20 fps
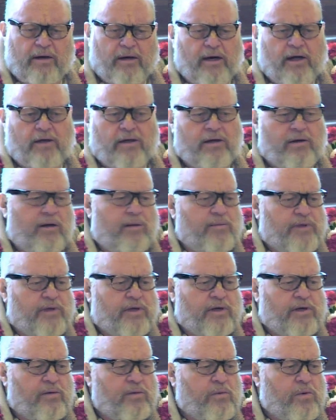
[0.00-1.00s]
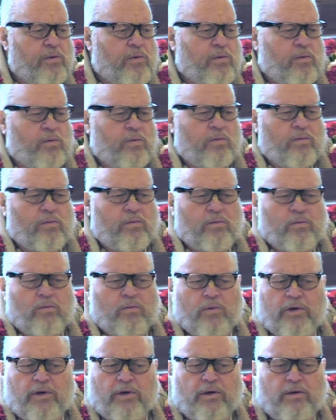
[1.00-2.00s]
And I'm thinking, well,
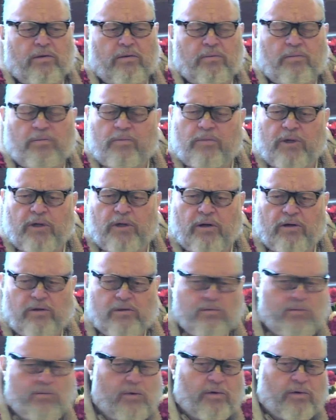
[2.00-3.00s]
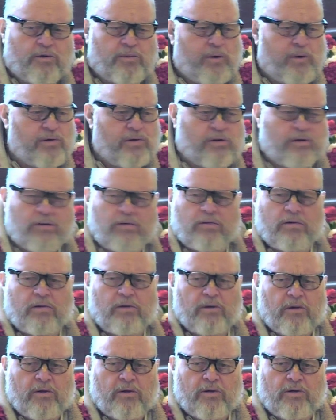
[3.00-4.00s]
what do you, isn't we're supposed to?
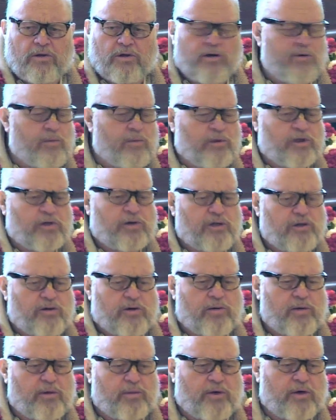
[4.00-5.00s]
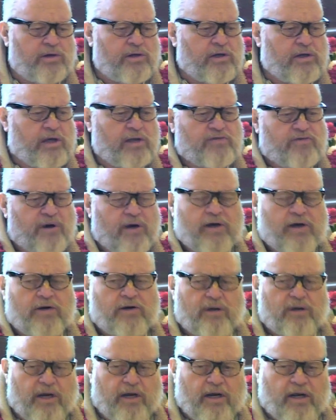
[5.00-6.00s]
So everyone was distributing books, so that's fine, you're
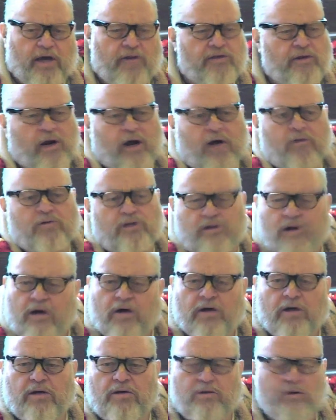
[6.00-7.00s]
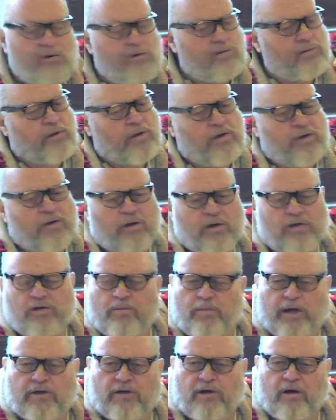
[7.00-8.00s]
getting out there. I was talking to them, and so
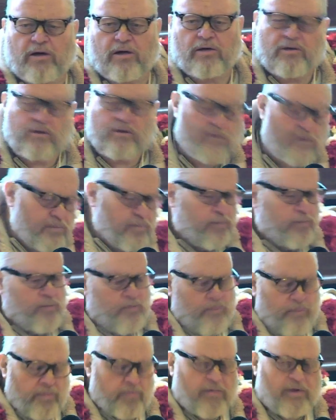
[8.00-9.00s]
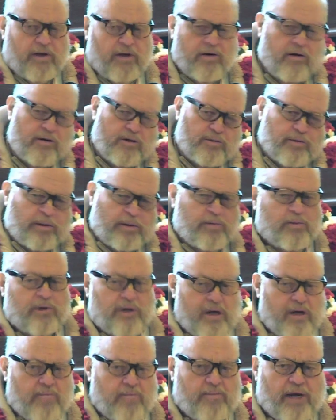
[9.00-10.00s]
by talking to them, then all these people would
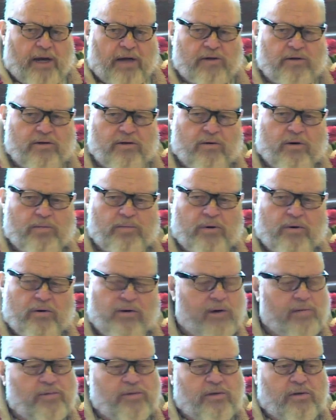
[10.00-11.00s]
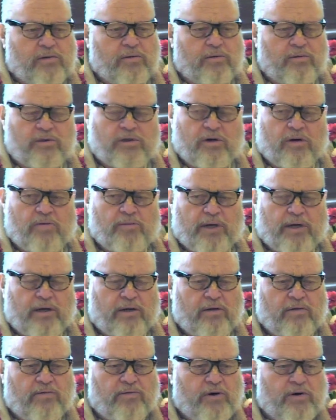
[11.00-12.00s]
come back to our program, so we started
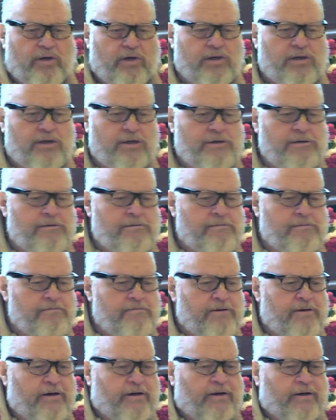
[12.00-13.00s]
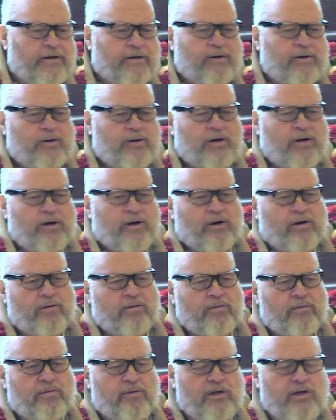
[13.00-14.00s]
making devotees. And,
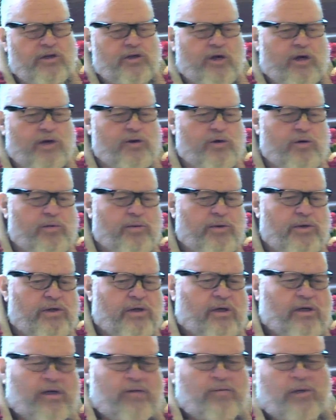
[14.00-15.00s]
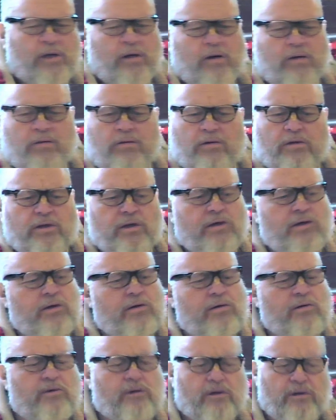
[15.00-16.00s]
then Satsvarup said, leave him alone. He said, do
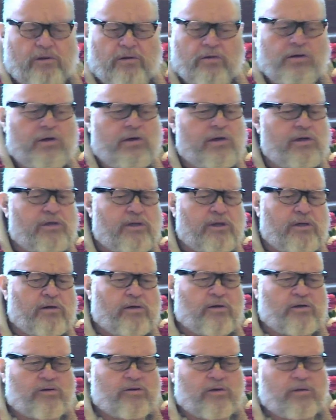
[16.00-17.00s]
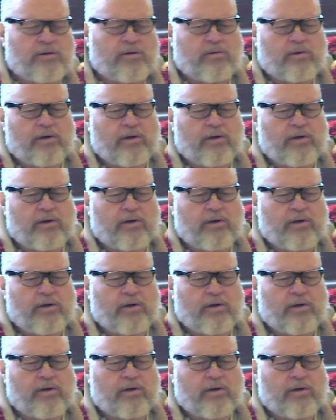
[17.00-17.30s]
you continue to distribute?